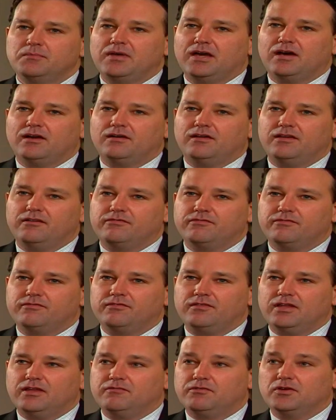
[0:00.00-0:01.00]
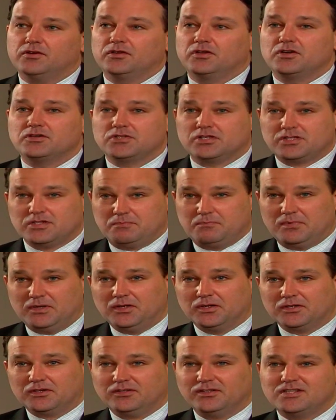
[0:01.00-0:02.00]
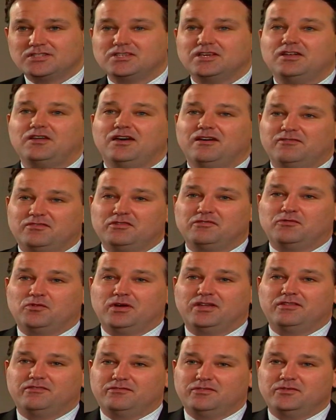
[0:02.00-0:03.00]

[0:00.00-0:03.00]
about, if you're allergic to milk, let's say you have to avoid the